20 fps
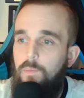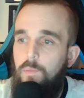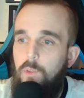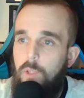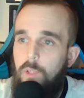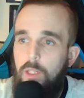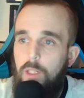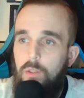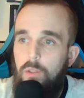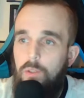
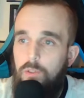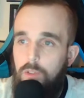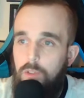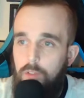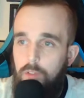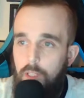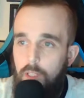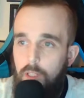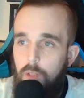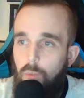Greg
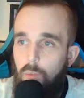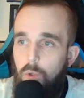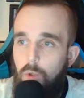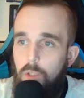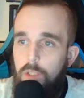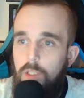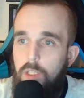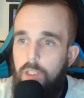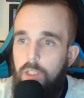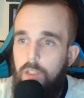Olsen's at a
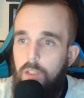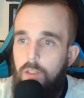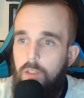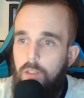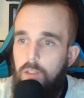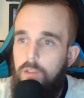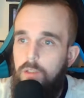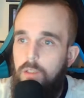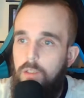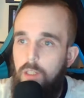1 year,
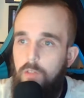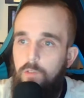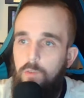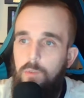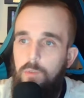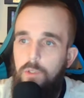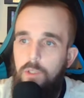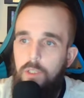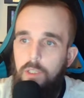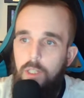$7
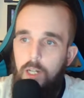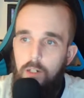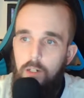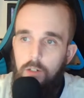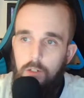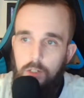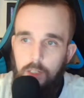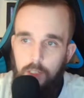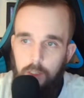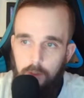million
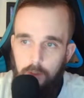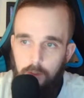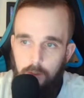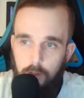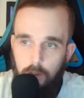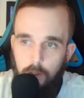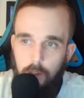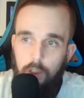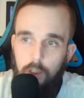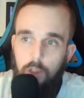deal.
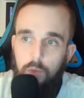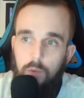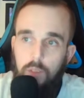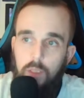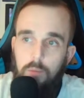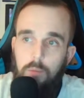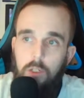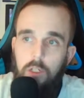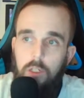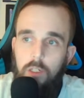
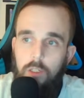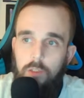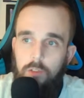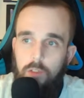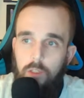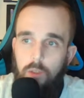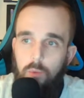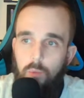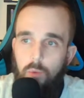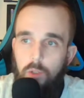Kareem Hunt is
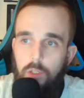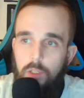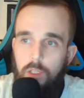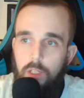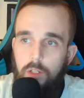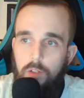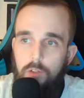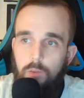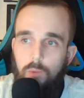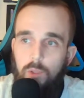at a 1
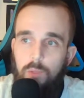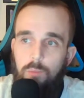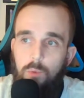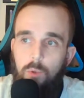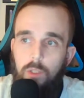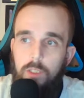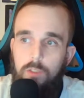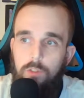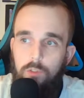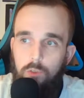year,
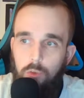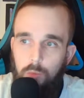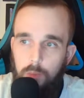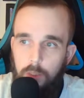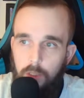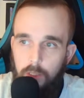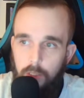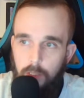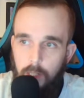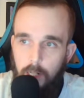$3.2
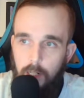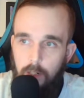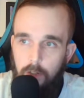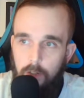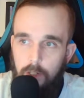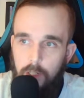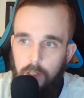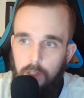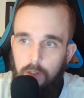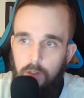
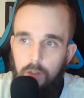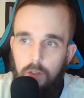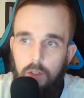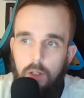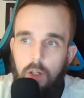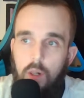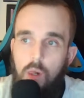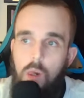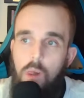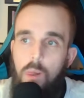million deal.
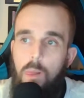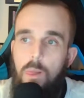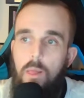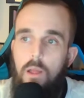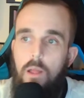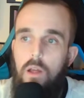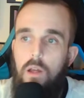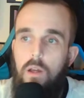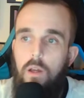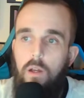
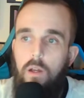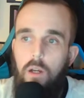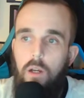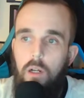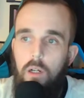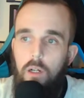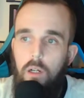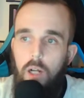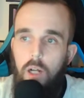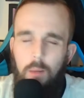
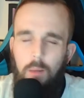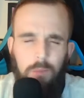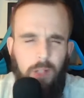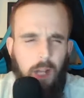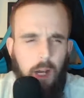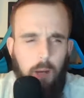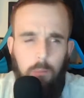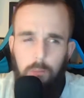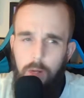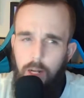I'm
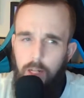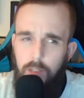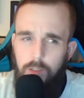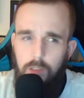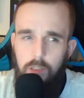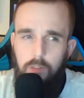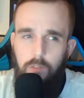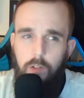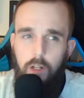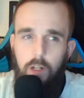not
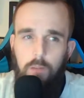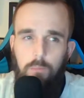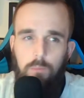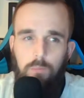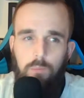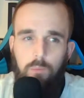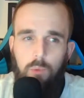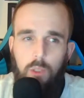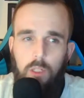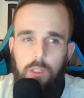positive
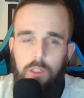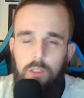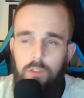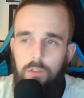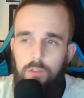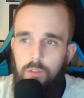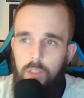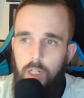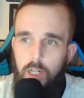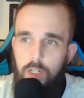on what
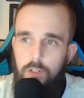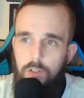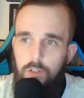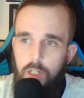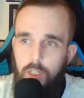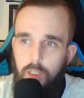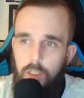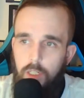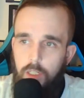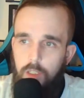his
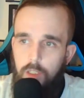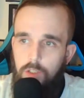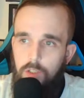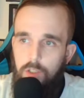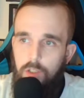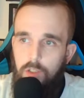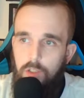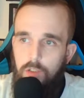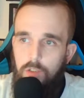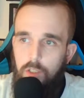contract next
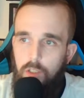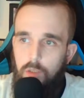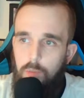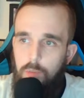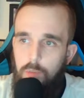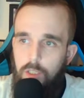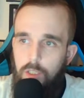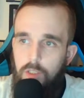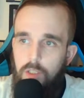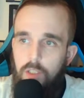year is going to
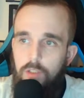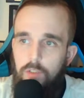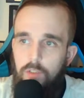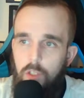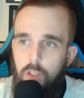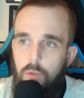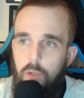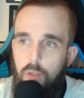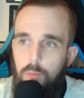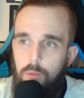be. It does
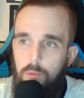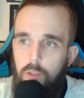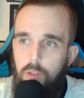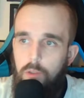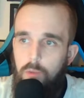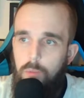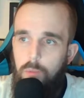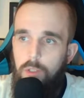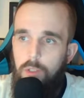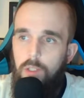go up a
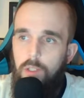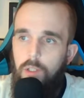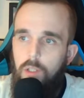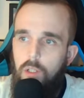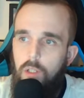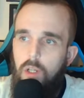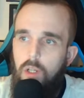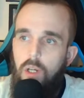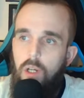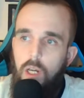little bit.
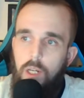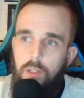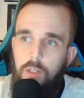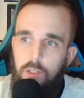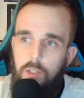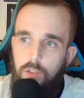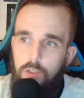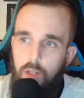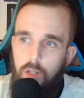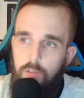And
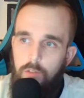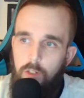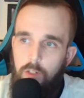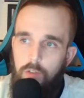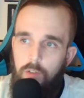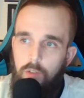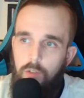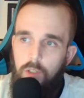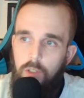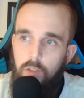then you have
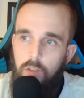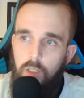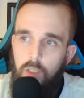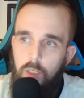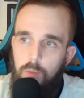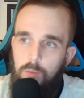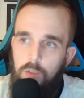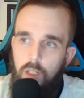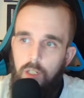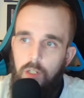Antonio
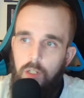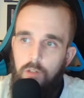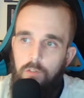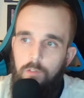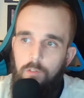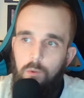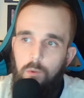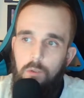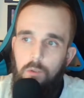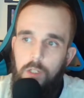Gibson on a
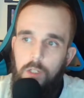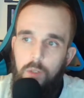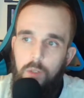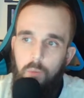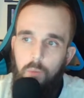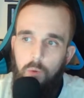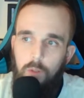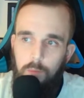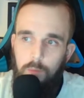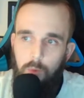4 year,
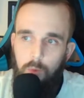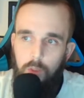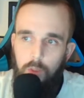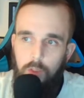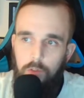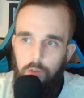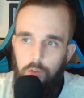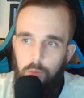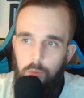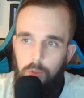
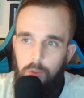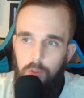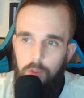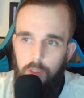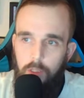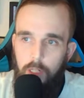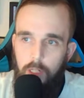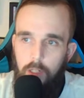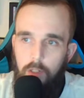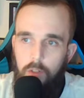$1.2
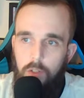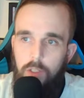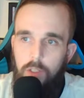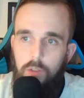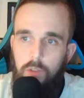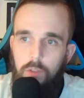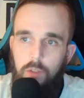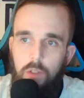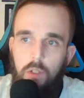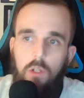million
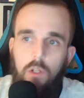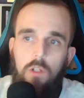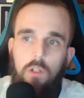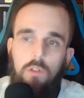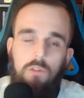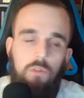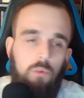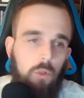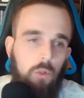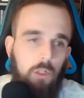deal.
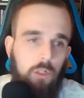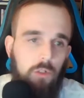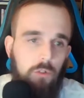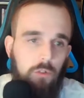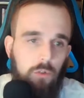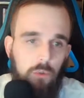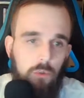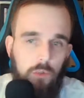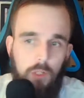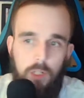So what you
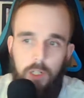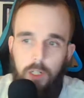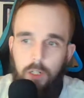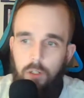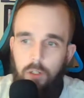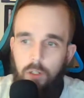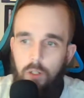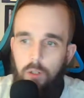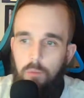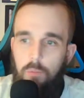do
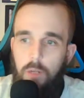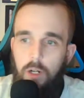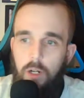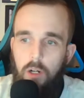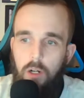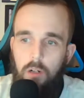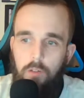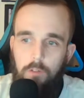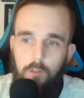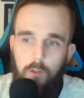there by
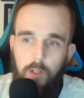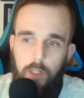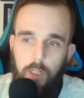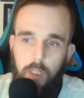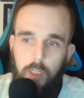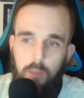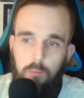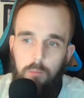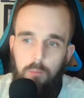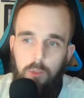offering
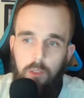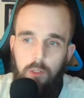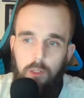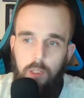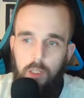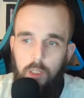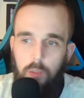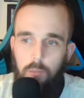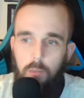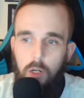him
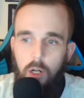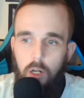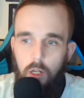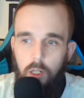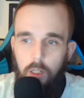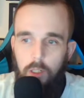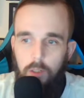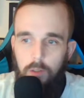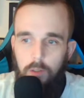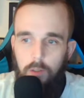
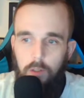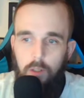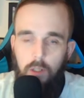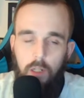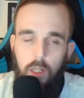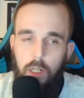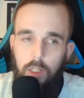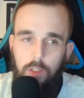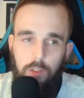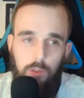Hunt
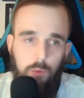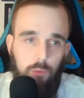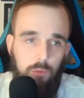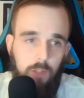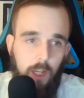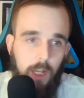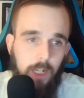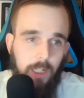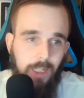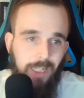and you
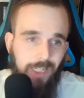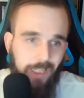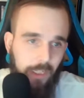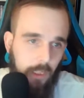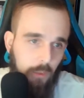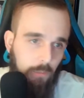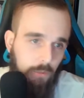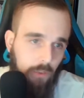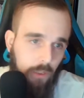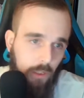taking
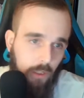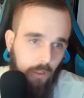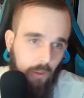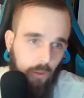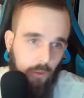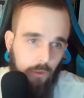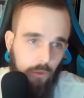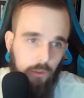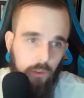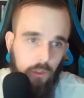Gibson and
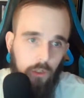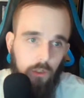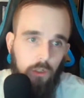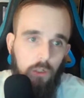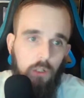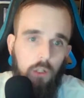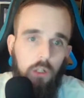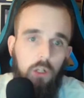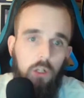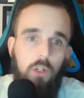Olsen,
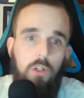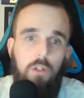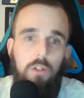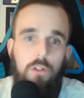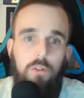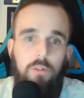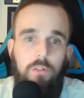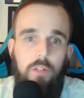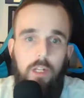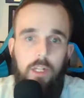
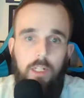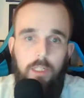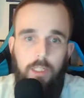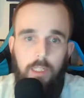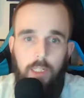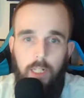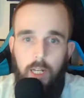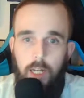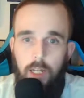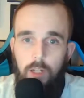you're
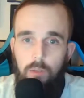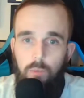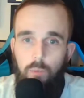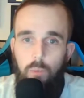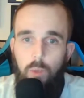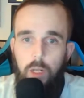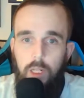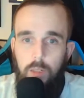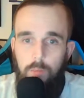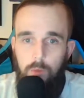taking on
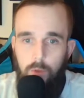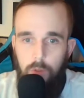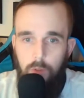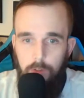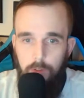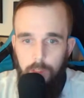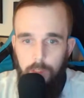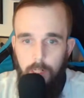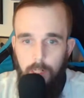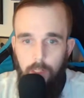way more
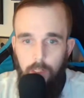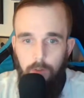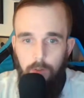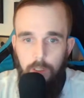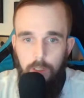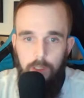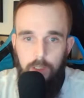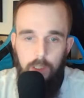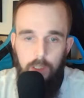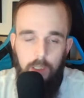
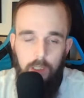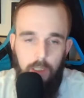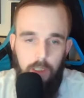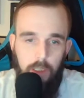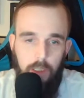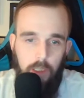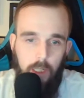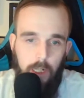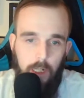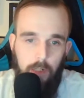salary than
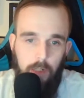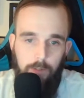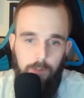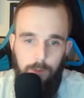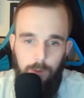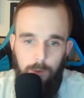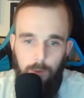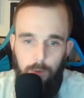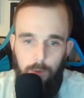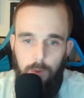he gave
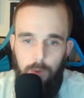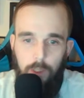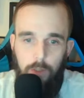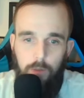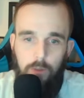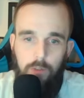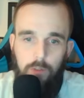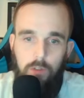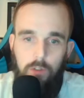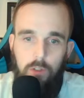you
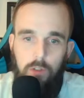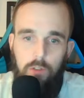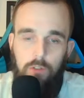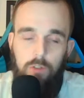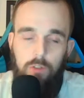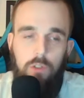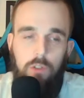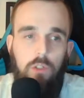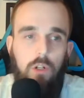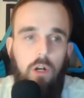in return.
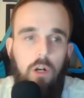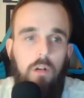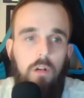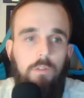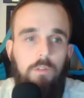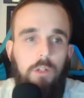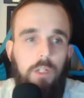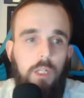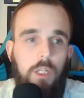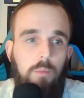So you're
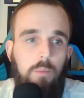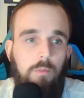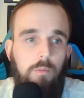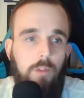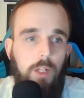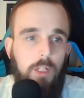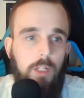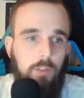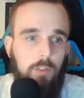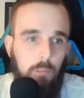offering him
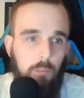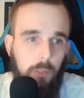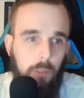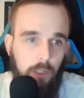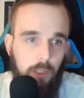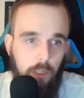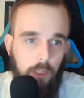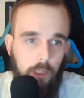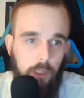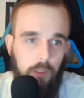
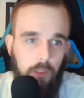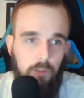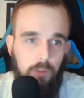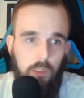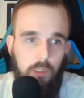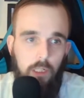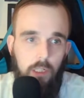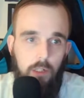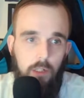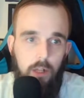flexibility
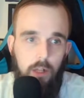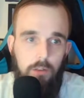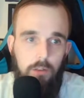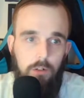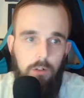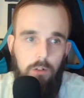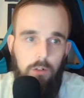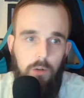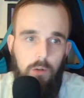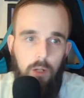instead of that
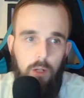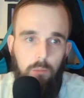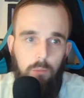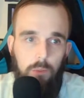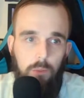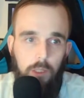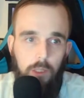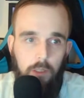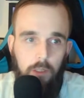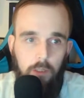3rd round
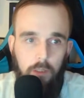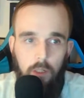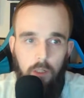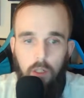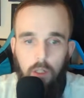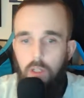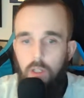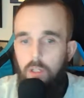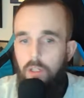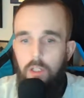pick.
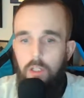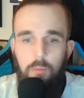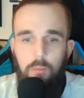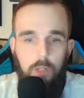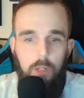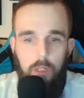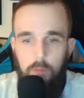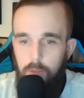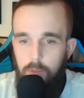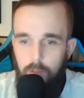Now you
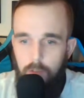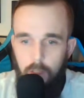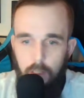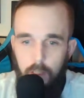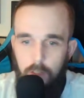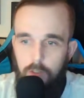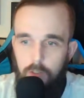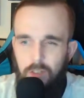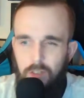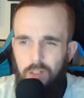might be
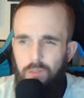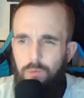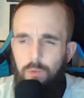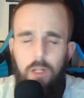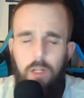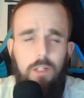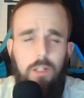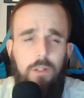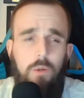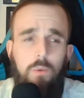saying to yourself,
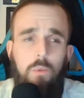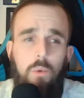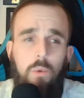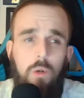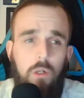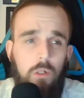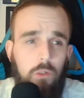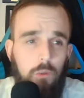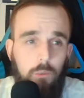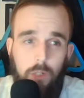why in the
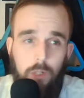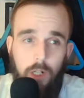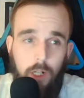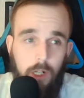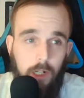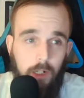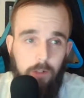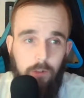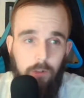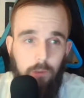world would
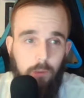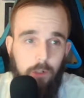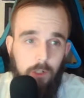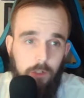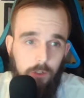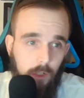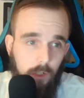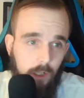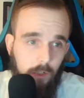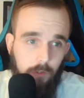I ever
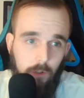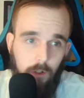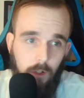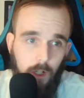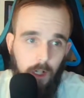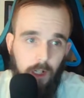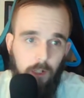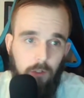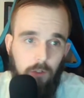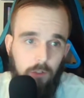want to trade for
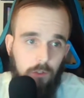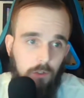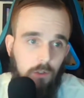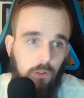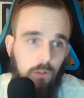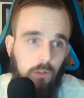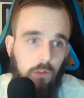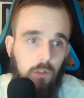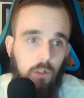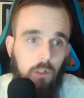Greg
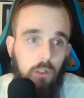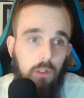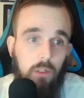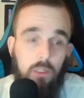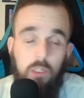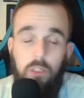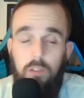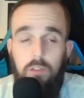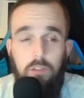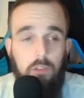Olsen?
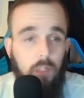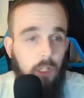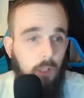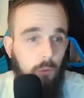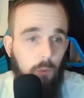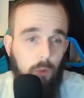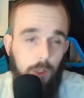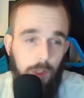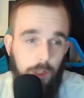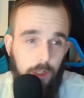Because he's on
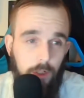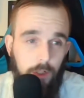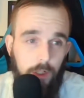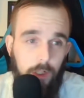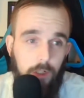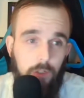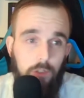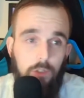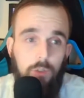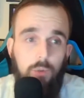a 1-year
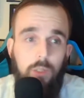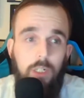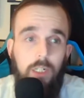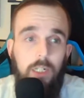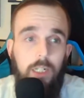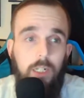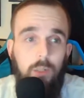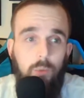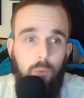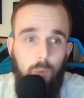deal. You can get